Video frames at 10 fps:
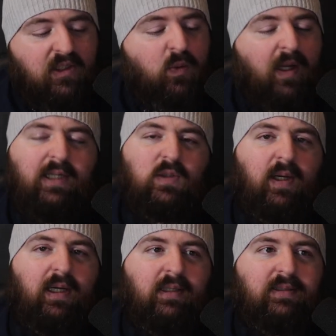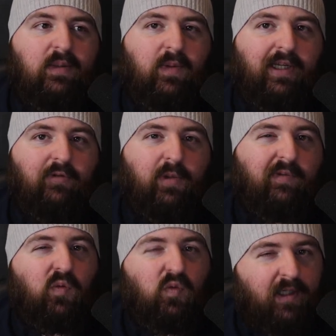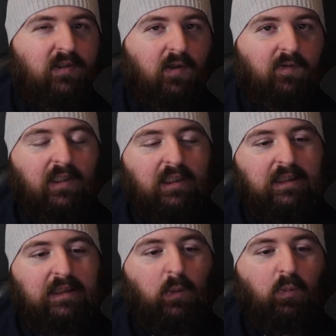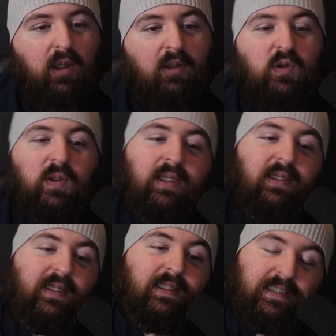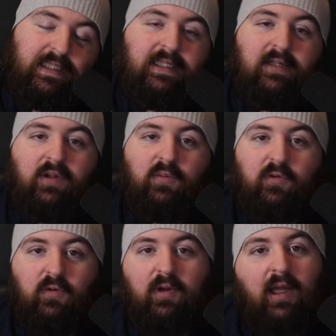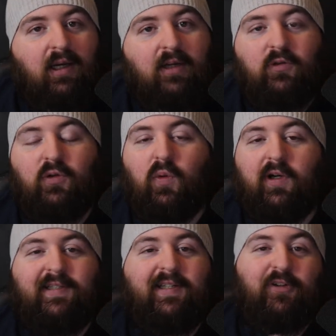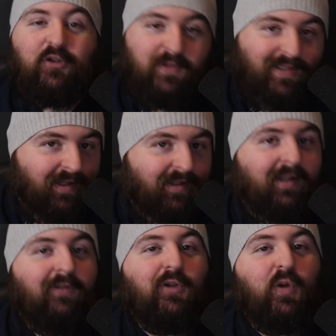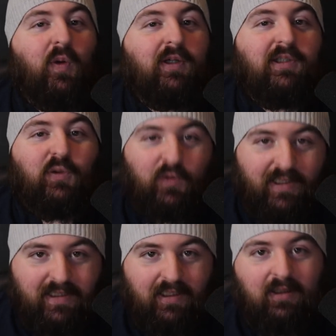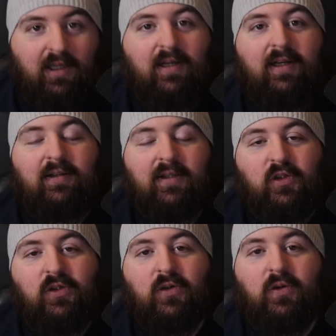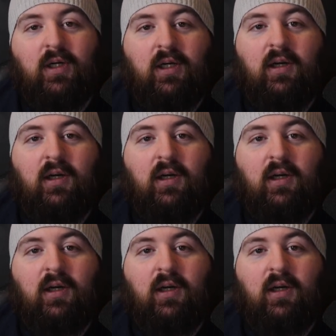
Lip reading: 2020, I say we can have a bit of a write-off. But 2019 and everything before that, if you worked in hospitality, if you worked in retail, then you know,